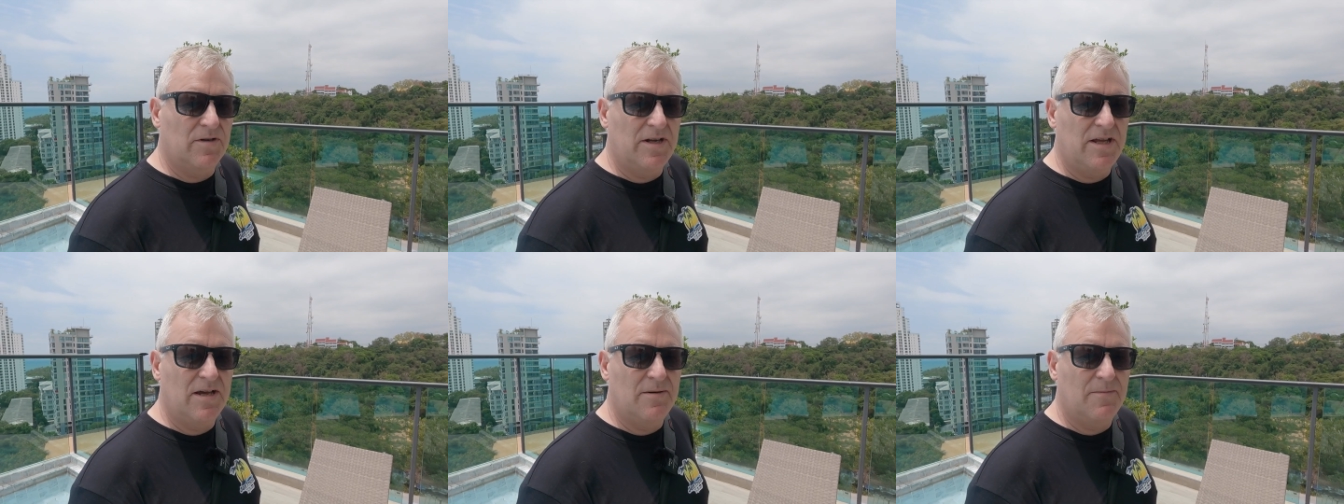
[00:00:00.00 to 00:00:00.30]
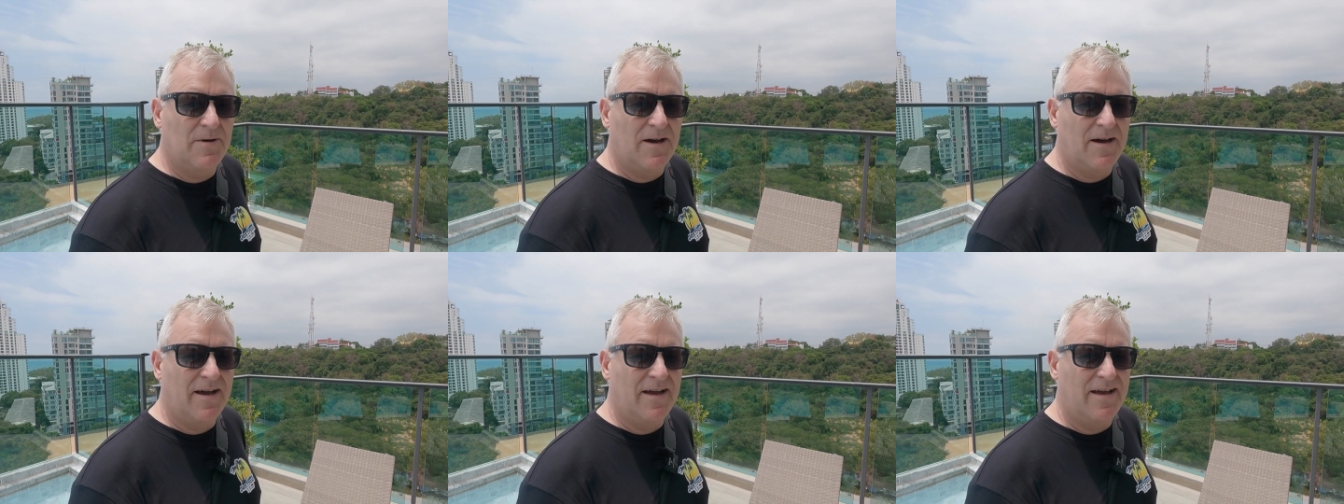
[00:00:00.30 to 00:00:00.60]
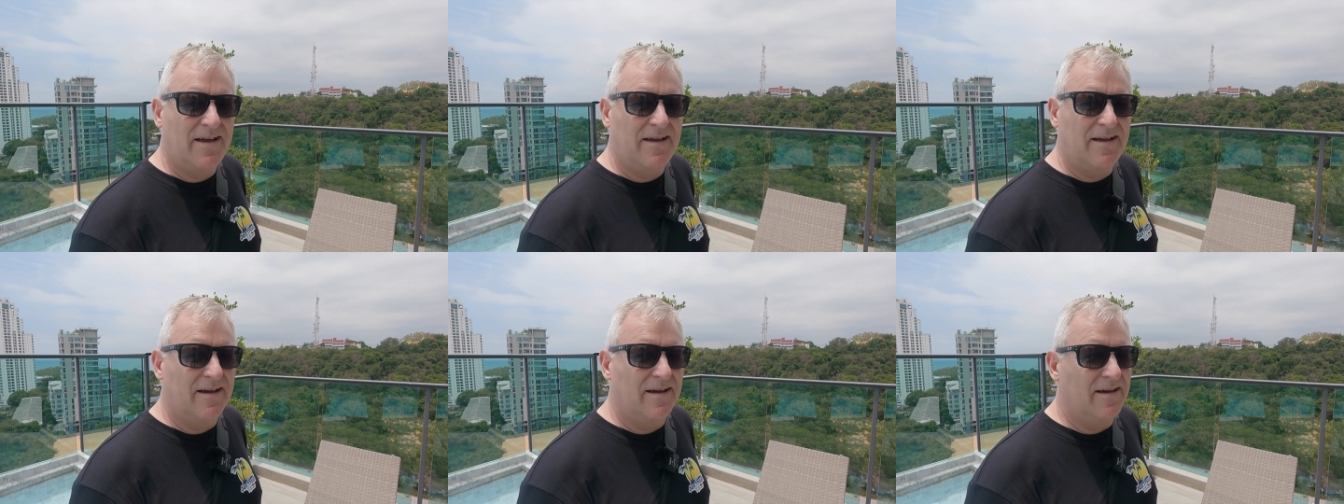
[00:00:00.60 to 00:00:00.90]

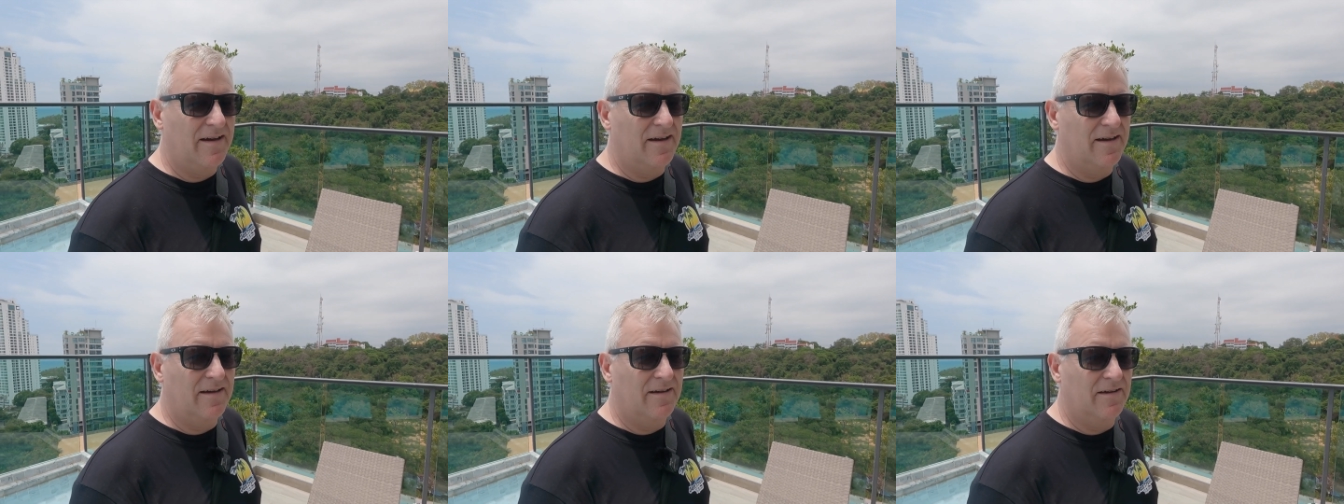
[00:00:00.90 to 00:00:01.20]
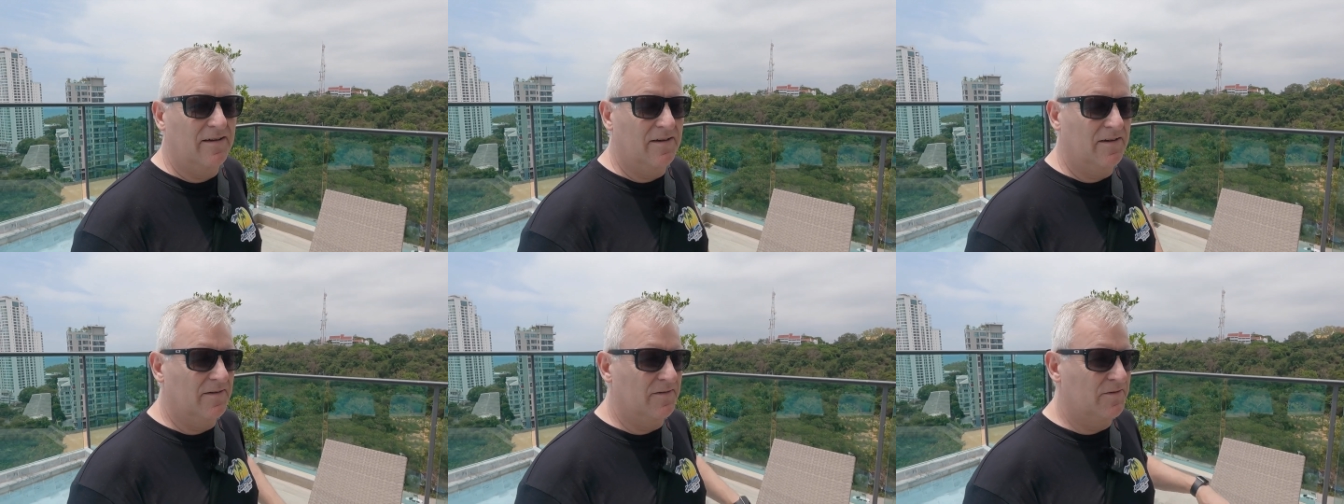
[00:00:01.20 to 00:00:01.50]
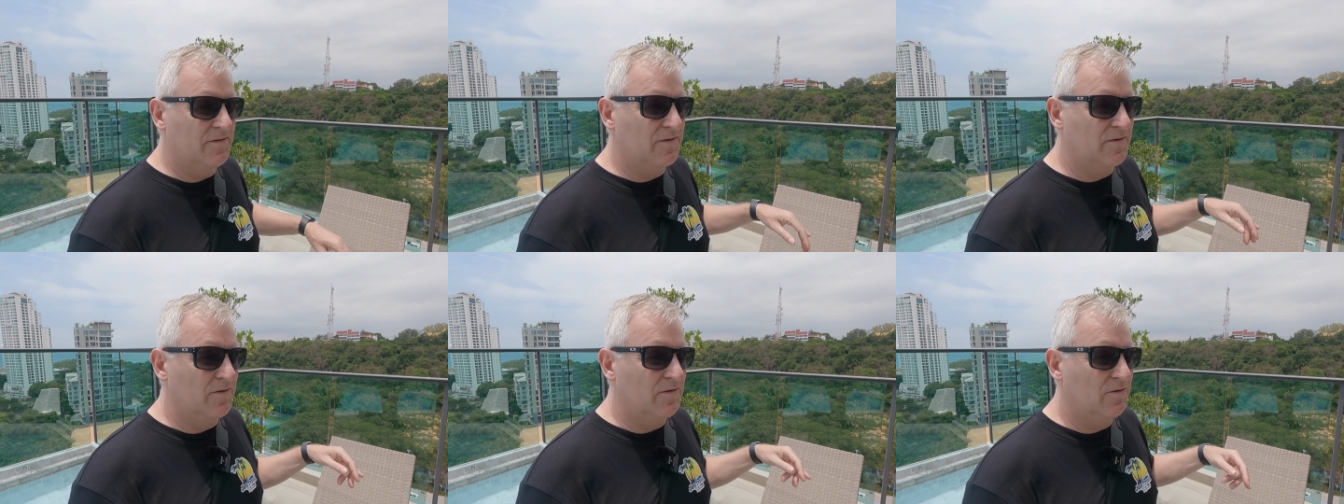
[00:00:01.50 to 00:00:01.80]
nearby,
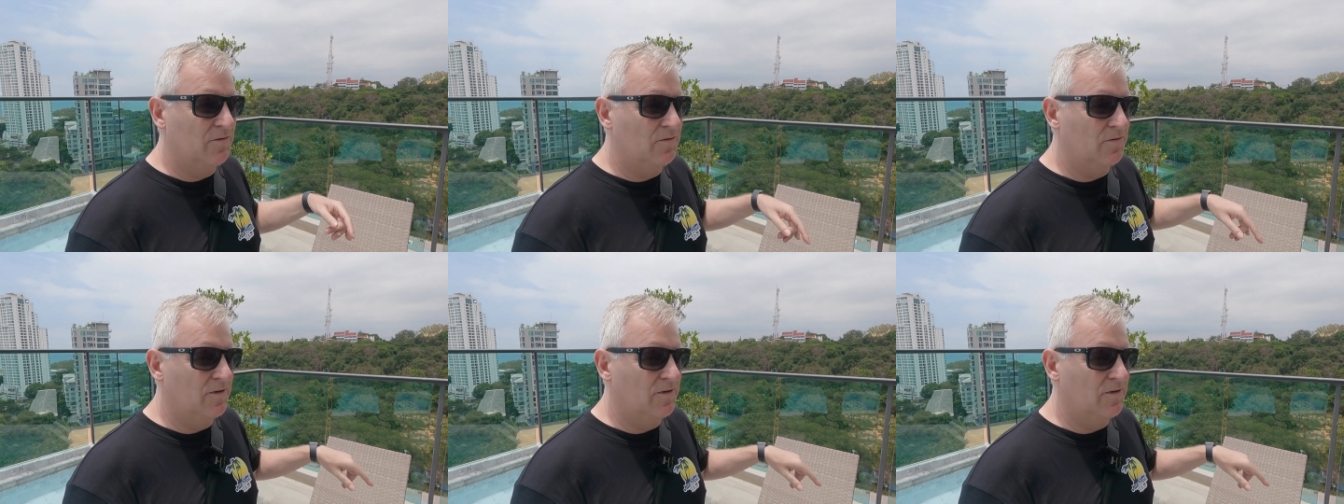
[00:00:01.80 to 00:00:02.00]
you know,